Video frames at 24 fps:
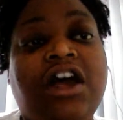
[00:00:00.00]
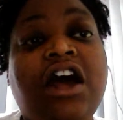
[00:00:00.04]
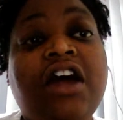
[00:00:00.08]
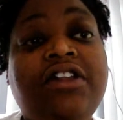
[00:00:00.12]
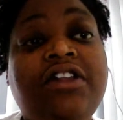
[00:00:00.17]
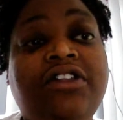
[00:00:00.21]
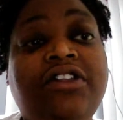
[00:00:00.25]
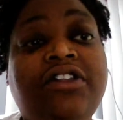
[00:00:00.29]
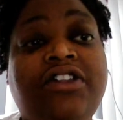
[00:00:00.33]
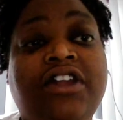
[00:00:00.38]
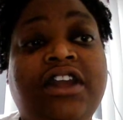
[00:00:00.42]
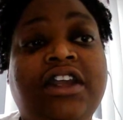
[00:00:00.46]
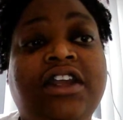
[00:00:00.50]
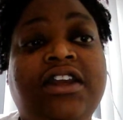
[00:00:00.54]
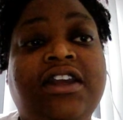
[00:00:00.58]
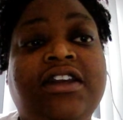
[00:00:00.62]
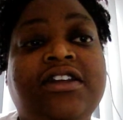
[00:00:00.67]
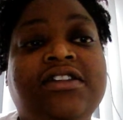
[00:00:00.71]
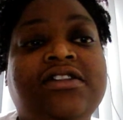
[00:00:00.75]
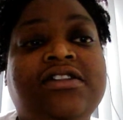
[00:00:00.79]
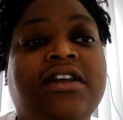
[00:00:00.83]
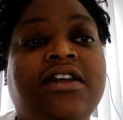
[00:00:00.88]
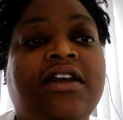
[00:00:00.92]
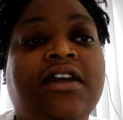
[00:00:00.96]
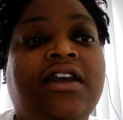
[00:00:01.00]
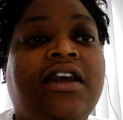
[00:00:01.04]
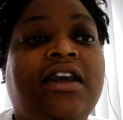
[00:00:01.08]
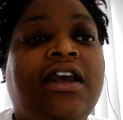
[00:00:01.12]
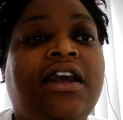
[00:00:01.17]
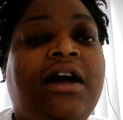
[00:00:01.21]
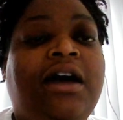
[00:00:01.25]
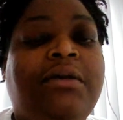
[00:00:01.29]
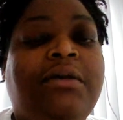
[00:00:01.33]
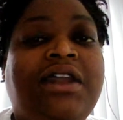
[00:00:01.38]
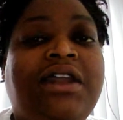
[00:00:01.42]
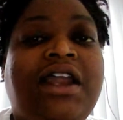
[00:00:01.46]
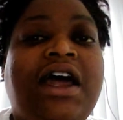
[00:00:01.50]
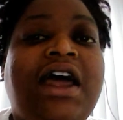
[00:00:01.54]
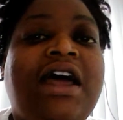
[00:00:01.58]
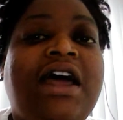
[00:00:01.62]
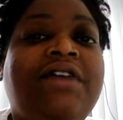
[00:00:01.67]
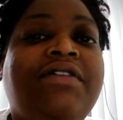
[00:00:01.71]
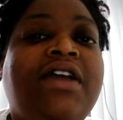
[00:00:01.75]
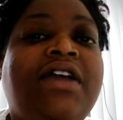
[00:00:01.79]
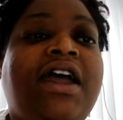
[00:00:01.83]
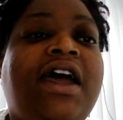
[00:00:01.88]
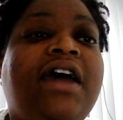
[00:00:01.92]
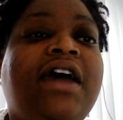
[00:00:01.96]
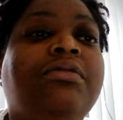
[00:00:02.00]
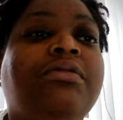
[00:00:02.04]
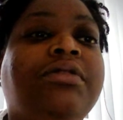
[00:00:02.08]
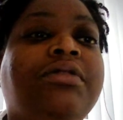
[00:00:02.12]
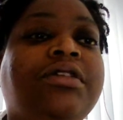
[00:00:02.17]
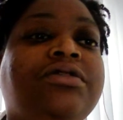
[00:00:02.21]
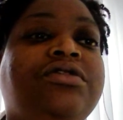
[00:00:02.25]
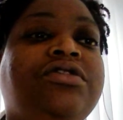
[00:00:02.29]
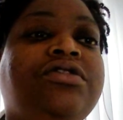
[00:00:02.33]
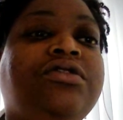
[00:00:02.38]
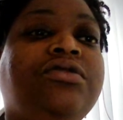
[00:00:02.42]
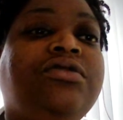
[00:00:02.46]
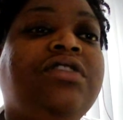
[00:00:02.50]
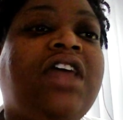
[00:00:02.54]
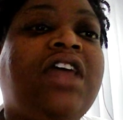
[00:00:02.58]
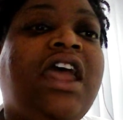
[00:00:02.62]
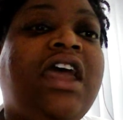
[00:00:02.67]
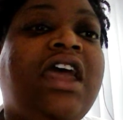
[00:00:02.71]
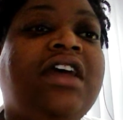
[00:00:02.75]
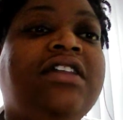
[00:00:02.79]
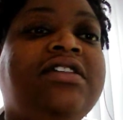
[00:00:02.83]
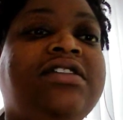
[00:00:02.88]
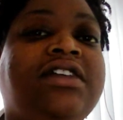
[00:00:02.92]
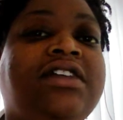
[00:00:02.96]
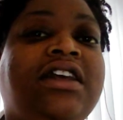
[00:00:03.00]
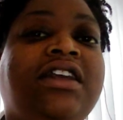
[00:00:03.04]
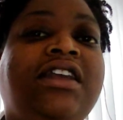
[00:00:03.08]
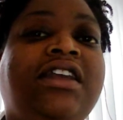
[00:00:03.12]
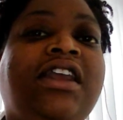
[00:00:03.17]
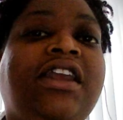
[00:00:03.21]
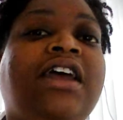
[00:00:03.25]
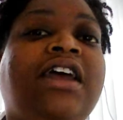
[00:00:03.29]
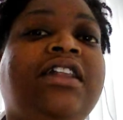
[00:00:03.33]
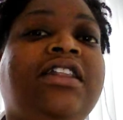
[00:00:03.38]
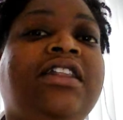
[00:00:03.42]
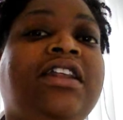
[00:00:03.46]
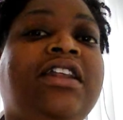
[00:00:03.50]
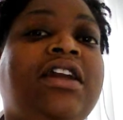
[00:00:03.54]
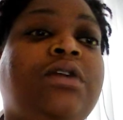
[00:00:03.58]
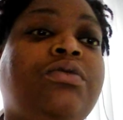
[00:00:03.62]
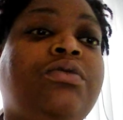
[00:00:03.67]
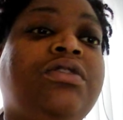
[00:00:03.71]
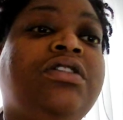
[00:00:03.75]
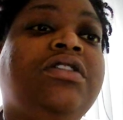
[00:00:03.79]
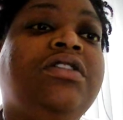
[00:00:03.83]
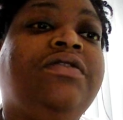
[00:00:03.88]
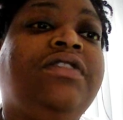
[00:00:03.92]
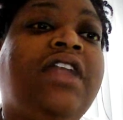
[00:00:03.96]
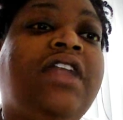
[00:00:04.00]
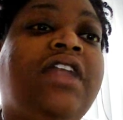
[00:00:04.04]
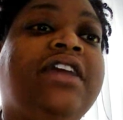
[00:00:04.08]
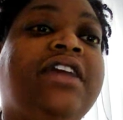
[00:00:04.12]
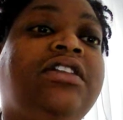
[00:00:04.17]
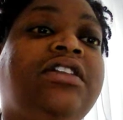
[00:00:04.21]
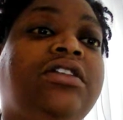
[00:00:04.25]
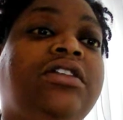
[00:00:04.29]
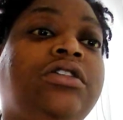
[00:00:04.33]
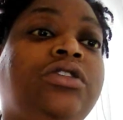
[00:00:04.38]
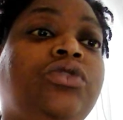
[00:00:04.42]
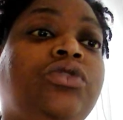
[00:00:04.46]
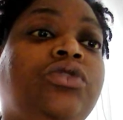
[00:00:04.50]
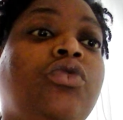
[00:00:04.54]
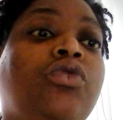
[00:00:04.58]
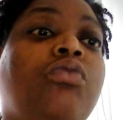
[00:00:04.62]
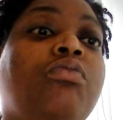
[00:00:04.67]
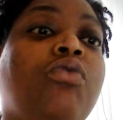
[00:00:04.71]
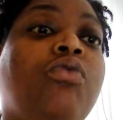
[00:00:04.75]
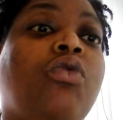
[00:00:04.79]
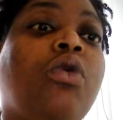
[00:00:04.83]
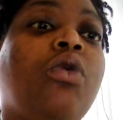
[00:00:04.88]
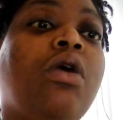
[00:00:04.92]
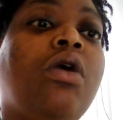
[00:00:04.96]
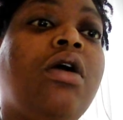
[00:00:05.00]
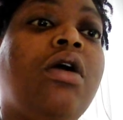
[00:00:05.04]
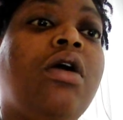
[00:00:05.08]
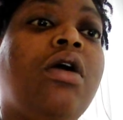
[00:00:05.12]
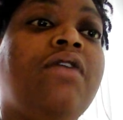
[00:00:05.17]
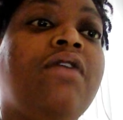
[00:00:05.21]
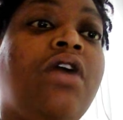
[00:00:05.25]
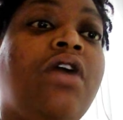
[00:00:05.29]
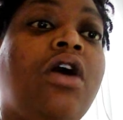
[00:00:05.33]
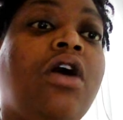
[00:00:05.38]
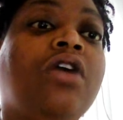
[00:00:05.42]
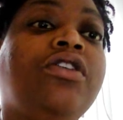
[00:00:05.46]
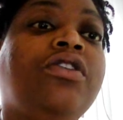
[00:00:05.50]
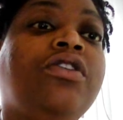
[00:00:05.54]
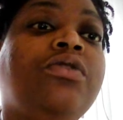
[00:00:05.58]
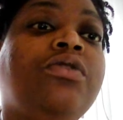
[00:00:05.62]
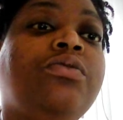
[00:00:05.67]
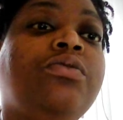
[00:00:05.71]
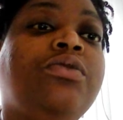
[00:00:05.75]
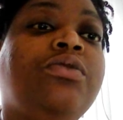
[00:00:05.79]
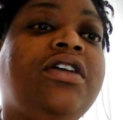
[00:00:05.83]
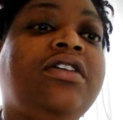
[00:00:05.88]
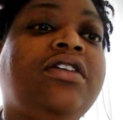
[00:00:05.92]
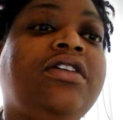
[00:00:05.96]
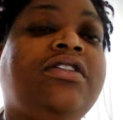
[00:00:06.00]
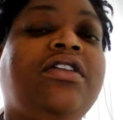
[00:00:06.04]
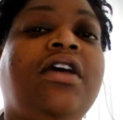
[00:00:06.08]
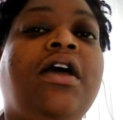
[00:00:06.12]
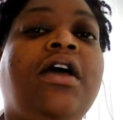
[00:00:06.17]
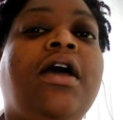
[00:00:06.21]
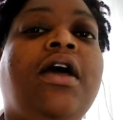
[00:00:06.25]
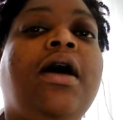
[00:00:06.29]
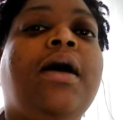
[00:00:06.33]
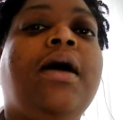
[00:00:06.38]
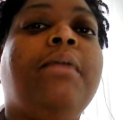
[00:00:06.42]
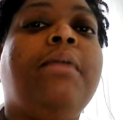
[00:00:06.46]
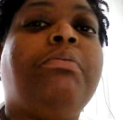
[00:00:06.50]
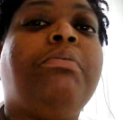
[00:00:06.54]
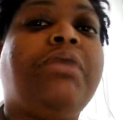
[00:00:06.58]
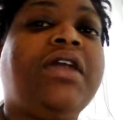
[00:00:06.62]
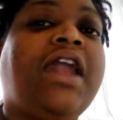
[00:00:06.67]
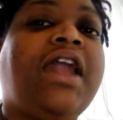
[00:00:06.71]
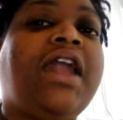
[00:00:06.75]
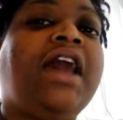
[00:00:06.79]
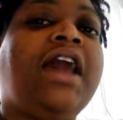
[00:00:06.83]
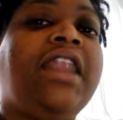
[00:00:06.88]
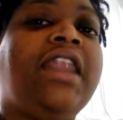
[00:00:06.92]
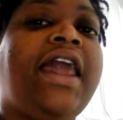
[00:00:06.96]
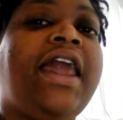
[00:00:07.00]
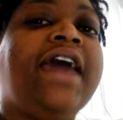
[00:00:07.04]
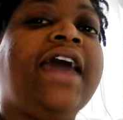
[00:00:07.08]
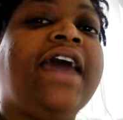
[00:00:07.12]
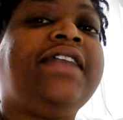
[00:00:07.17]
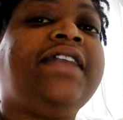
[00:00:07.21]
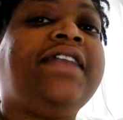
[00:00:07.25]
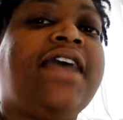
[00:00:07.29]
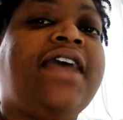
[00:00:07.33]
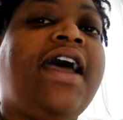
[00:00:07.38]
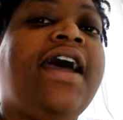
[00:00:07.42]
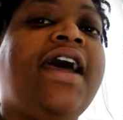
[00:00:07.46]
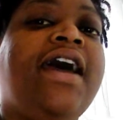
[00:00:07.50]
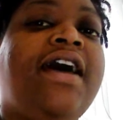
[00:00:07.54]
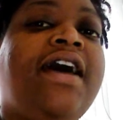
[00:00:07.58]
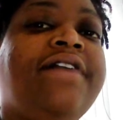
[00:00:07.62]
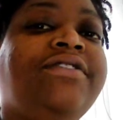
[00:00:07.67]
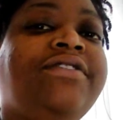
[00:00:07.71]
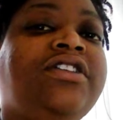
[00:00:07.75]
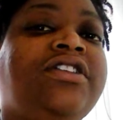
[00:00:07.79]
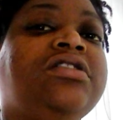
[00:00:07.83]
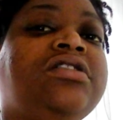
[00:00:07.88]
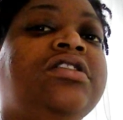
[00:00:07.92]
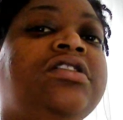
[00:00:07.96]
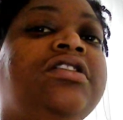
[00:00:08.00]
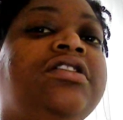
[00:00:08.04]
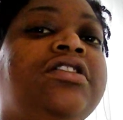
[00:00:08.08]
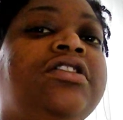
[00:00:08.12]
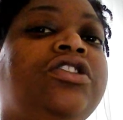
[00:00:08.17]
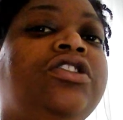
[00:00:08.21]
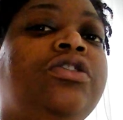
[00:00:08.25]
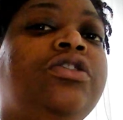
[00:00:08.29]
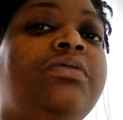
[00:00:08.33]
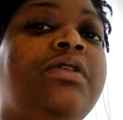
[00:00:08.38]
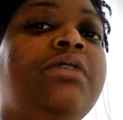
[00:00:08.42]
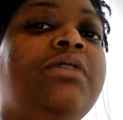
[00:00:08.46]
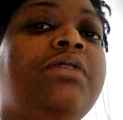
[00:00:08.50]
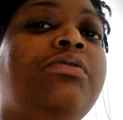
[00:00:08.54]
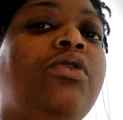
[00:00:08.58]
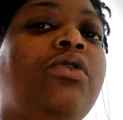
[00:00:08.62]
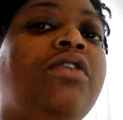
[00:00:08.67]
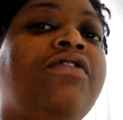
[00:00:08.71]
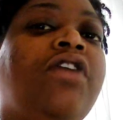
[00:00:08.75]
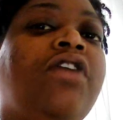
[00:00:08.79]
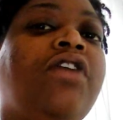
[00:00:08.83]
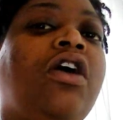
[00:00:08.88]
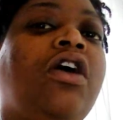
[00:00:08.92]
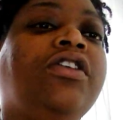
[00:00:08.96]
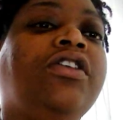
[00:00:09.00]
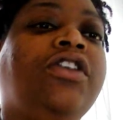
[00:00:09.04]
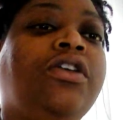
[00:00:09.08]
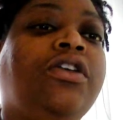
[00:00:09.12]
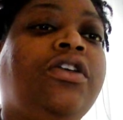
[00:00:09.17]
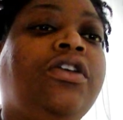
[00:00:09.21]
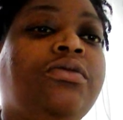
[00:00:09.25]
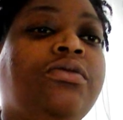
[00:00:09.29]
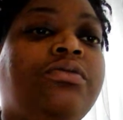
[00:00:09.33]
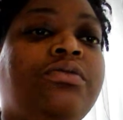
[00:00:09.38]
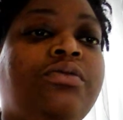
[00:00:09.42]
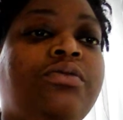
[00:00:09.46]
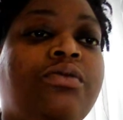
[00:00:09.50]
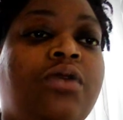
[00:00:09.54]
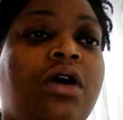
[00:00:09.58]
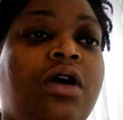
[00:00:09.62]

The other thing is, I haven't had a Bluetooth headset yet that I wouldn't have liked a little more volume with, but I'd like to have just a little bit more volume